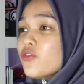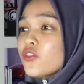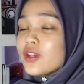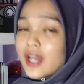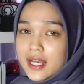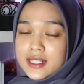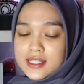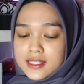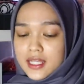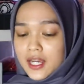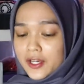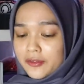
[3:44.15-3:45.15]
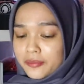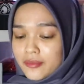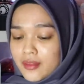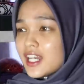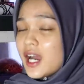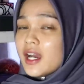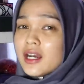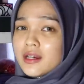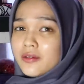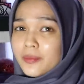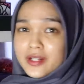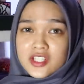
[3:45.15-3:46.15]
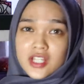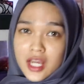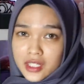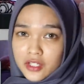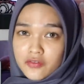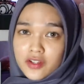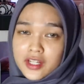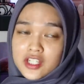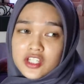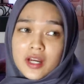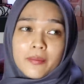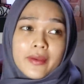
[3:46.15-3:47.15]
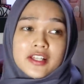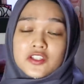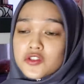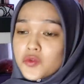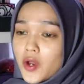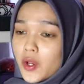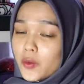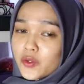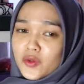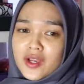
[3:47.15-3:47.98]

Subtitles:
If you guys yang tengah mencari foundation apa yang sesuai,